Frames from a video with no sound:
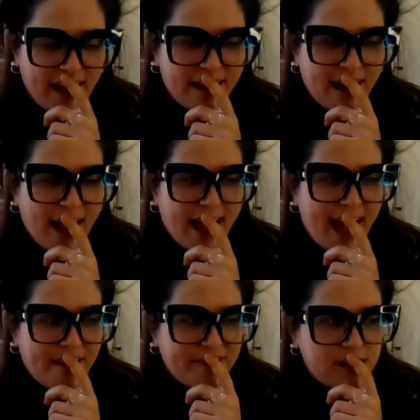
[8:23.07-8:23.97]
And I
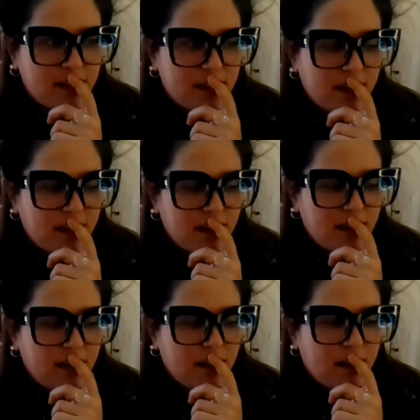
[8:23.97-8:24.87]
have to,
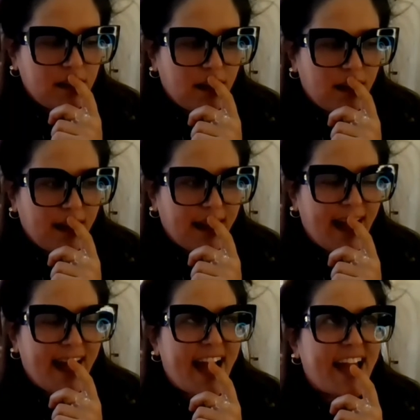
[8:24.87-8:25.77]

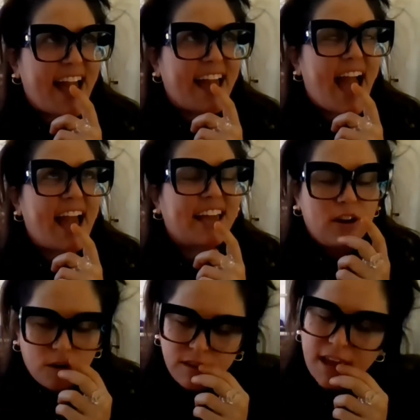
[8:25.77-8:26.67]
I
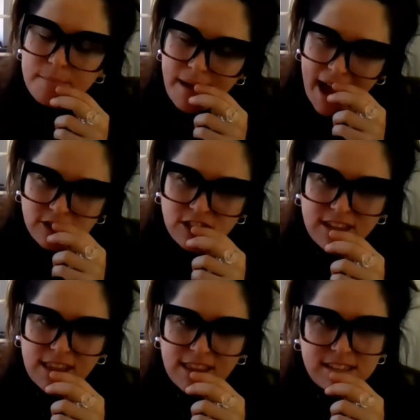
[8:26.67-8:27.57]
can only
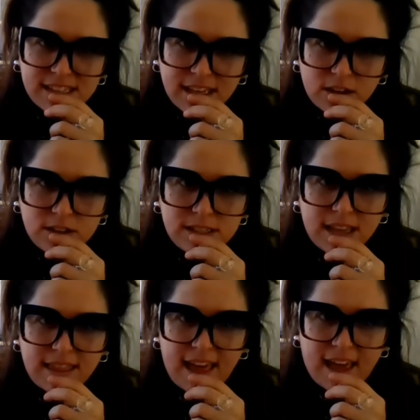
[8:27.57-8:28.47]
imagine that the skills
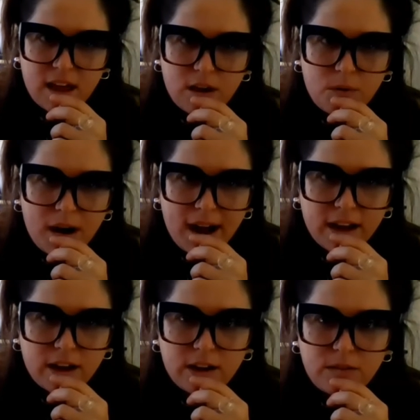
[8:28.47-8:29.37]
that they
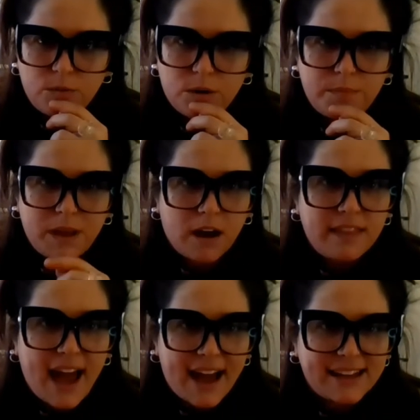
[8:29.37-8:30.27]
acquired were beyond
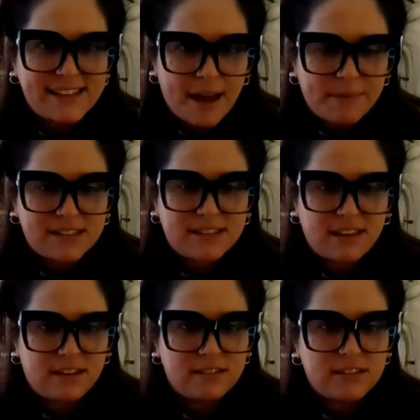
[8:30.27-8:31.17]
the academic
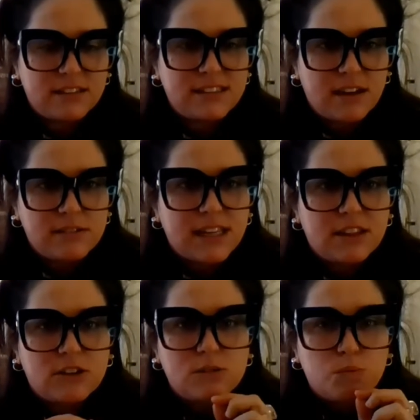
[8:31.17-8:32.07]
skills. There sounds like
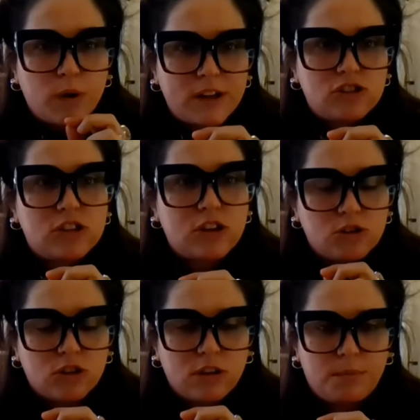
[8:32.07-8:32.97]
there's rich
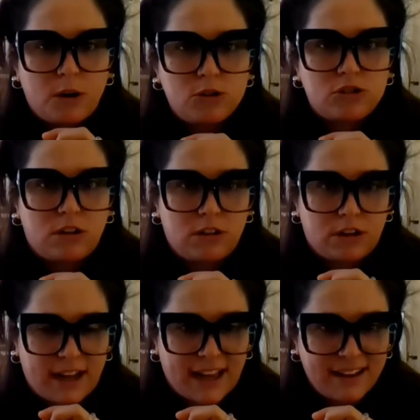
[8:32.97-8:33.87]
social emotional
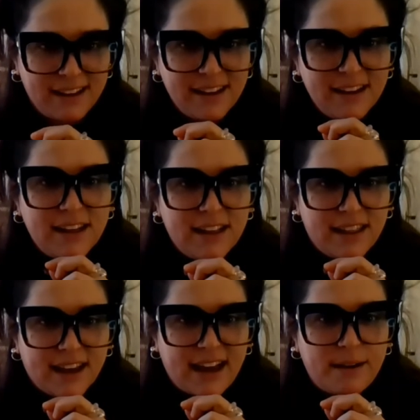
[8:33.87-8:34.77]
learning
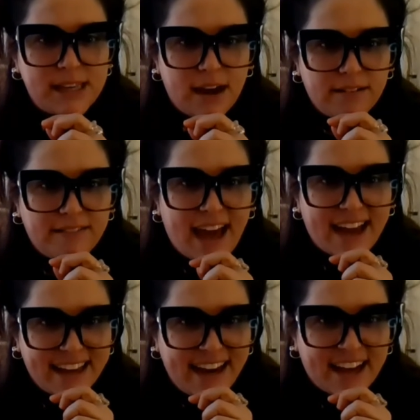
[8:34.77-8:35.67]
that comes out of
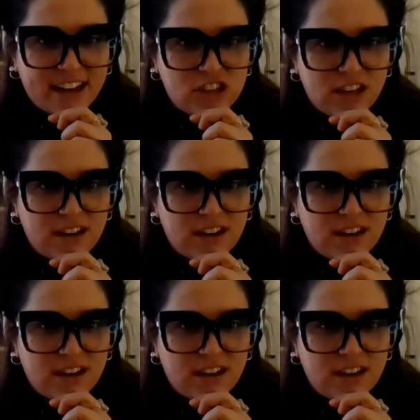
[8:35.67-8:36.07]
that connection.